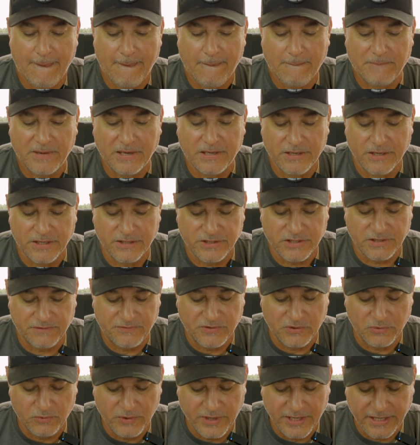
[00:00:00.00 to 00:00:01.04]
Because if
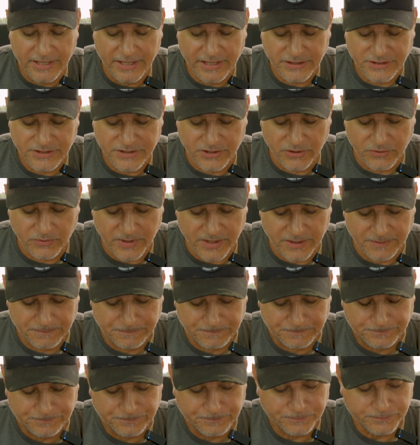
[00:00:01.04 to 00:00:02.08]
you read into it,
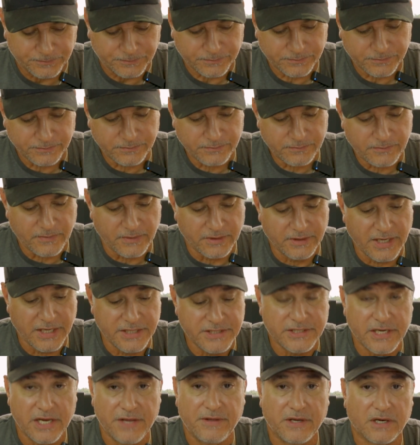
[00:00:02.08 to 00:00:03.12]
they
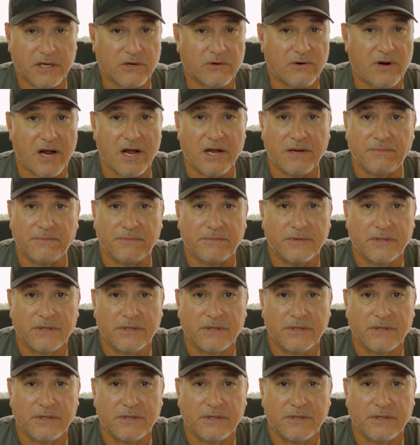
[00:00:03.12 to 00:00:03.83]
say that crime